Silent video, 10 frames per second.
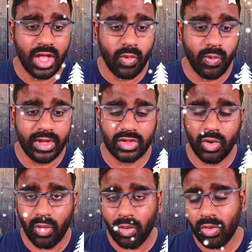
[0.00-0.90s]
with
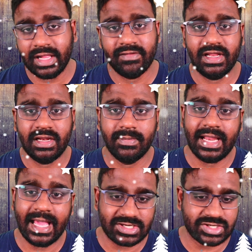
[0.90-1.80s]
all available
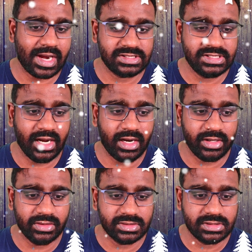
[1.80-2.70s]
Azure Arc
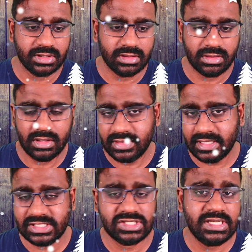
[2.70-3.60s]
scenarios. They
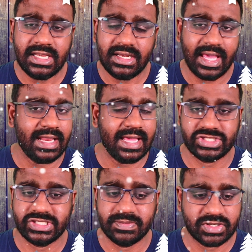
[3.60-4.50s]
just need an Azure
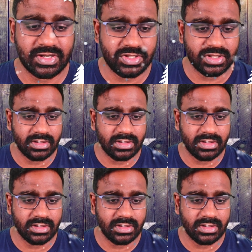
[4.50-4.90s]
subscription.